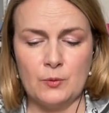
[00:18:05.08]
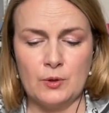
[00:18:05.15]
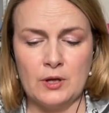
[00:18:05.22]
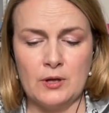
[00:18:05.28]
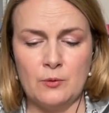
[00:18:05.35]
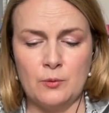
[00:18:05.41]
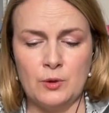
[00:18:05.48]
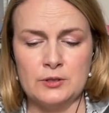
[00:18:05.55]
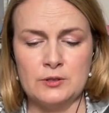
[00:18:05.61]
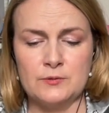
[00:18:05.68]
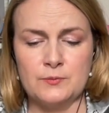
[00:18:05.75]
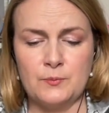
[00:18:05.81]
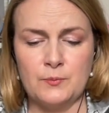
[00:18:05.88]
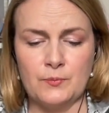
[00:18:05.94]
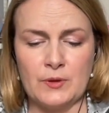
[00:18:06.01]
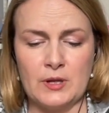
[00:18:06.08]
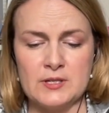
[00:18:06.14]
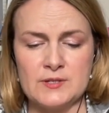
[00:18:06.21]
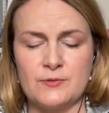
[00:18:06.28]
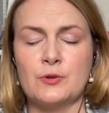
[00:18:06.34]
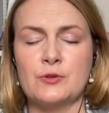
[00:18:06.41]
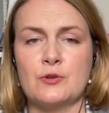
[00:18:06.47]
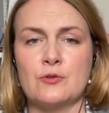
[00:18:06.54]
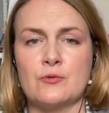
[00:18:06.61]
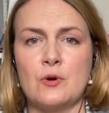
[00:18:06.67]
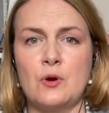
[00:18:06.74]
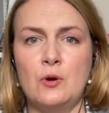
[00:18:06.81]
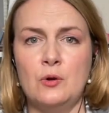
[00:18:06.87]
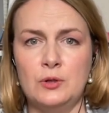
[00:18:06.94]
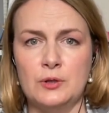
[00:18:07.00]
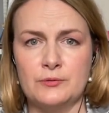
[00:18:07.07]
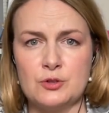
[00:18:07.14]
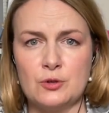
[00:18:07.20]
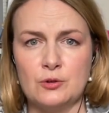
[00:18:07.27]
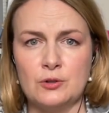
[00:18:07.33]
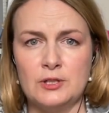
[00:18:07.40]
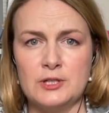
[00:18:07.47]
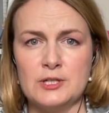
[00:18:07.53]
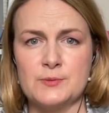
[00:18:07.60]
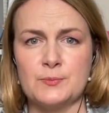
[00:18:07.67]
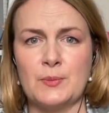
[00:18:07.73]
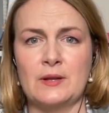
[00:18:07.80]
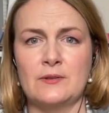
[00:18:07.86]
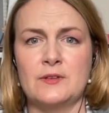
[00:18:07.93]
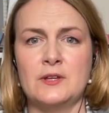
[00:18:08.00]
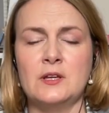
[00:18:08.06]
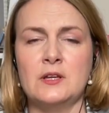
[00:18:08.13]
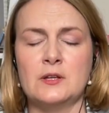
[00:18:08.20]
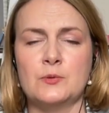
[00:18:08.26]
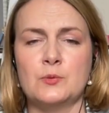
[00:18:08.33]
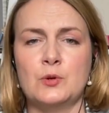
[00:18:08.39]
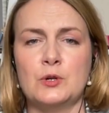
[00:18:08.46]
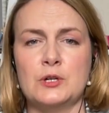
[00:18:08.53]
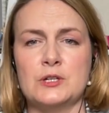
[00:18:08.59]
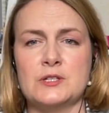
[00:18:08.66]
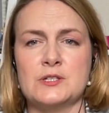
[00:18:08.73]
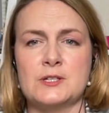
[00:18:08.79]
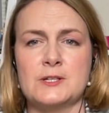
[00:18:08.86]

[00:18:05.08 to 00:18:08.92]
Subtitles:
what as for the role of journalism, I think it was